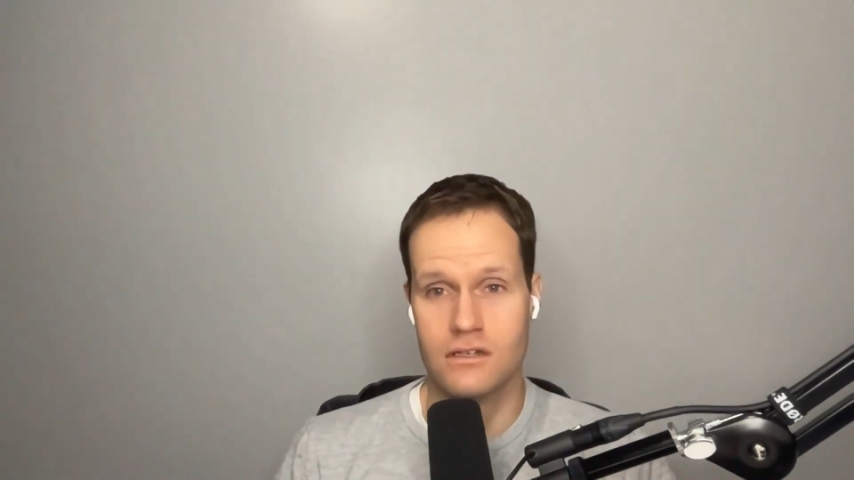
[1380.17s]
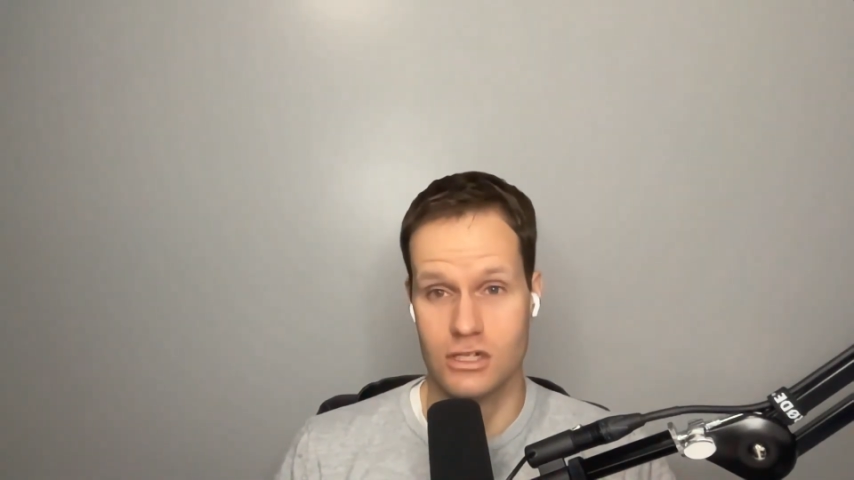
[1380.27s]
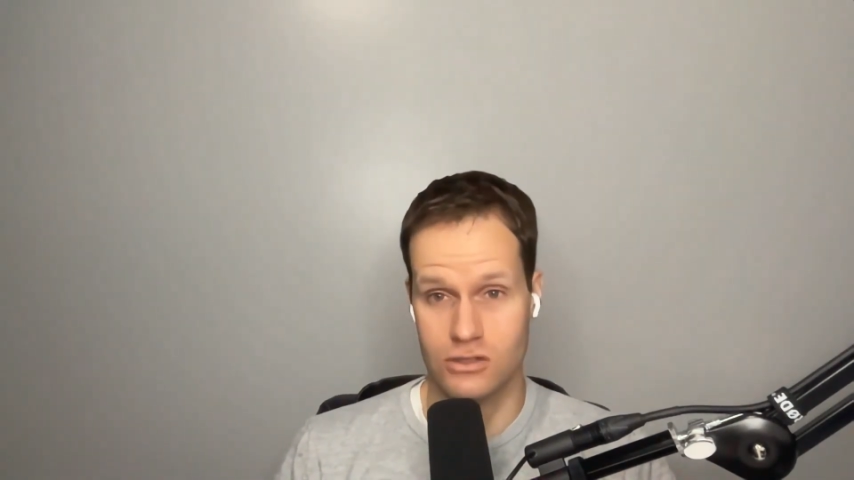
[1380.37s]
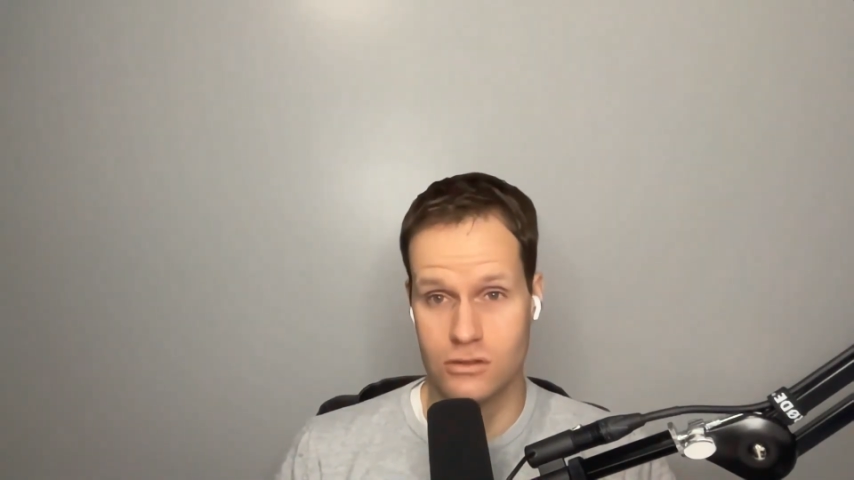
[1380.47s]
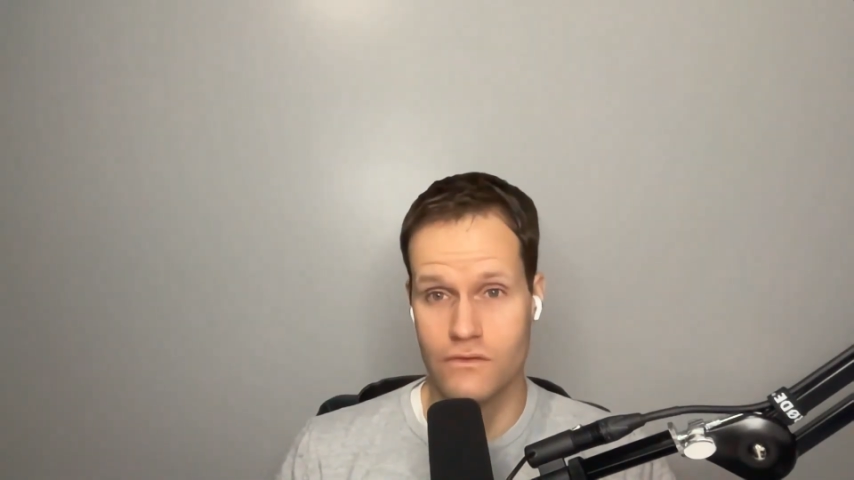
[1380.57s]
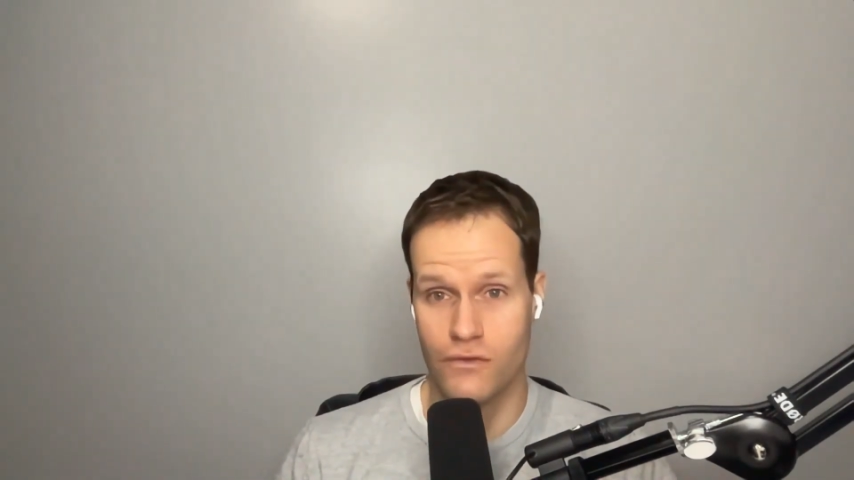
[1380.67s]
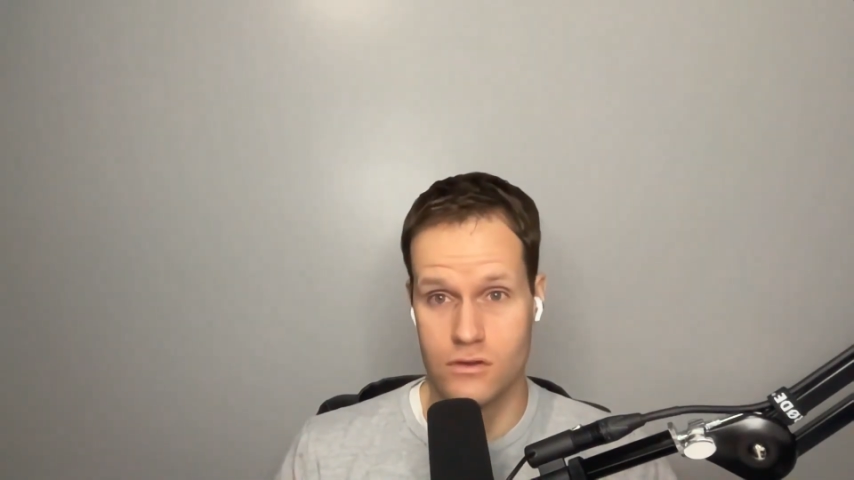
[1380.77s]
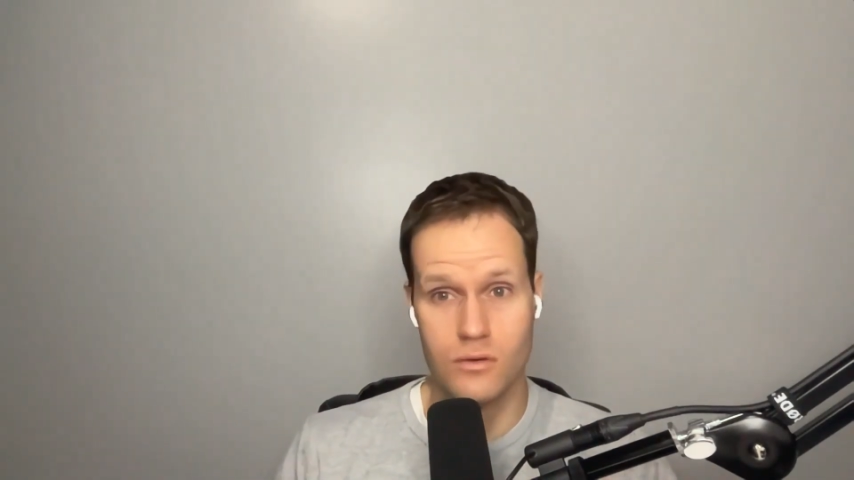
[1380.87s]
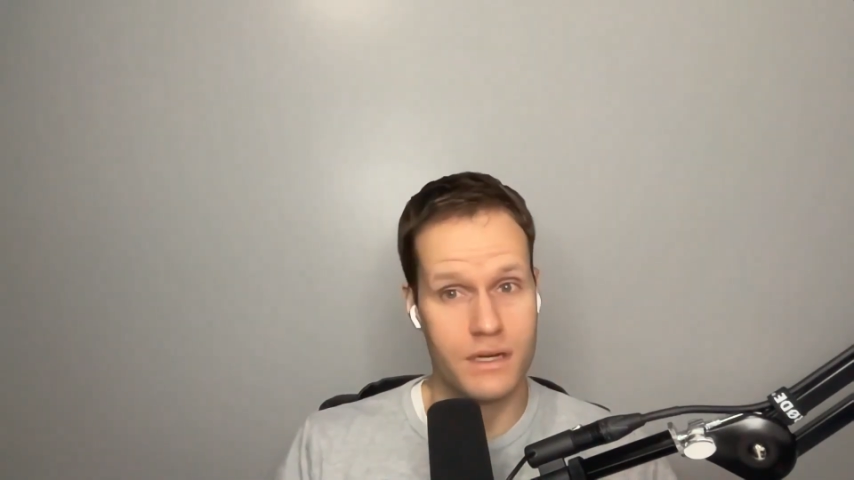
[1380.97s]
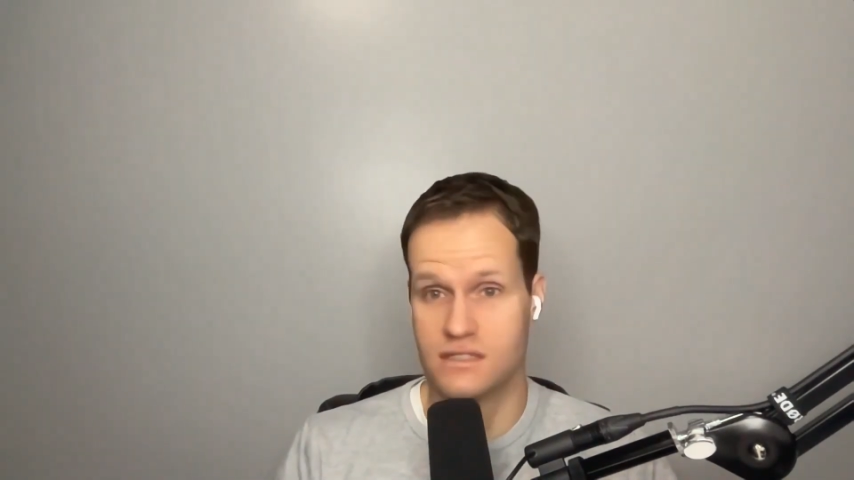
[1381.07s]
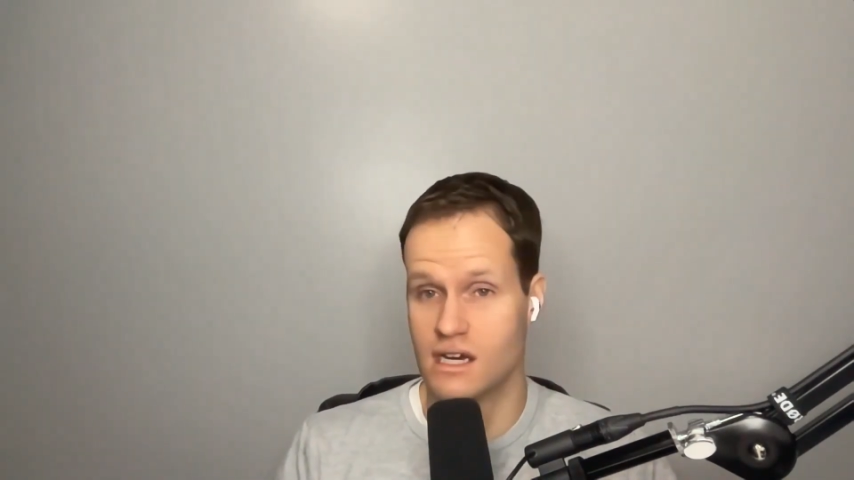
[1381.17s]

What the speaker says: issue for you because I